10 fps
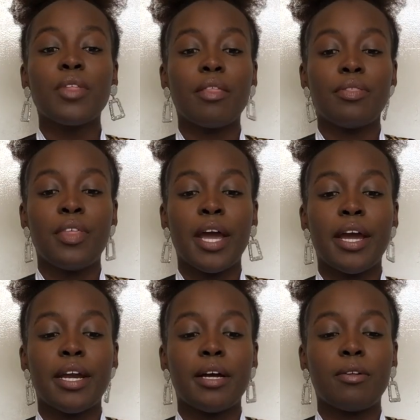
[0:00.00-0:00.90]

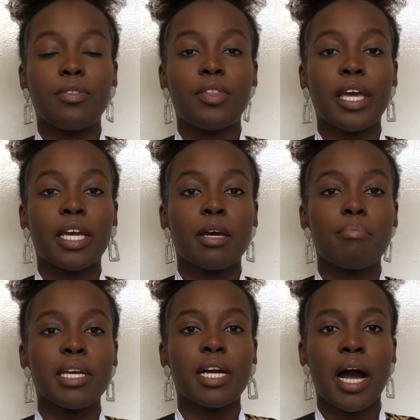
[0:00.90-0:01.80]
then they can
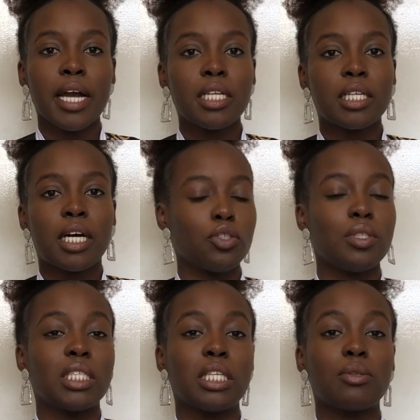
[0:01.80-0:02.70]
be kinda do
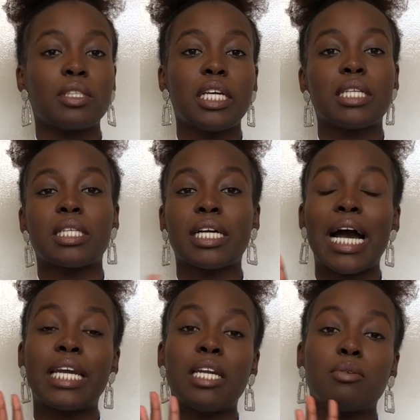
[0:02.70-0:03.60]
these little things like
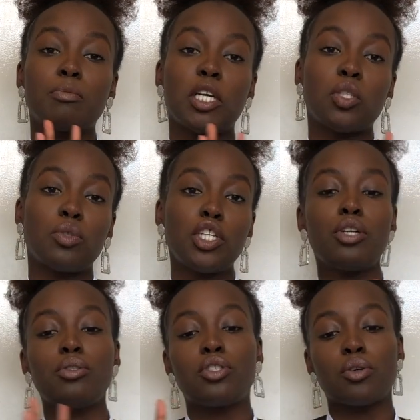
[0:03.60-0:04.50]
add little special
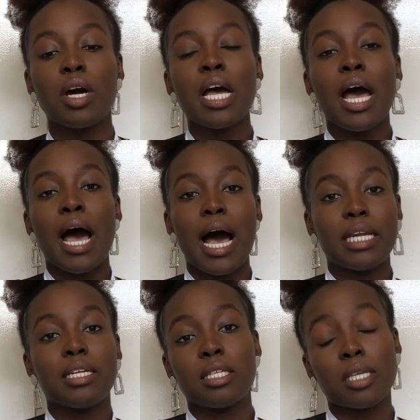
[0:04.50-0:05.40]
notes or add
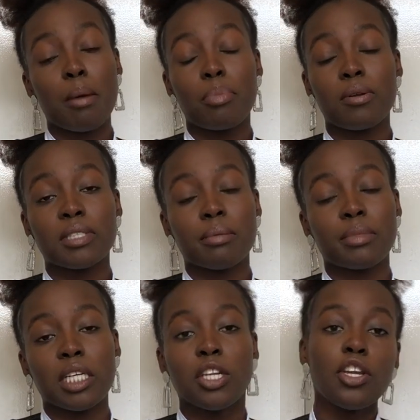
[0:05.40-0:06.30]
in a sample of
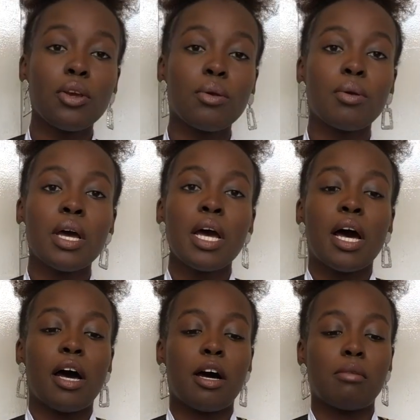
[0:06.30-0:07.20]
something new.
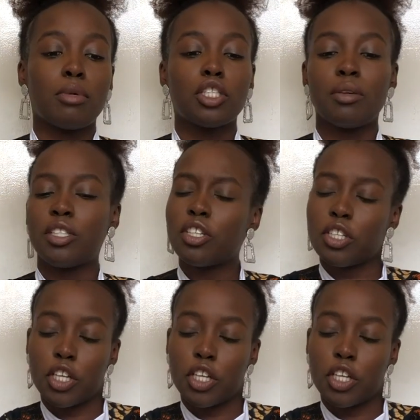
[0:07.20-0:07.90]
So it's just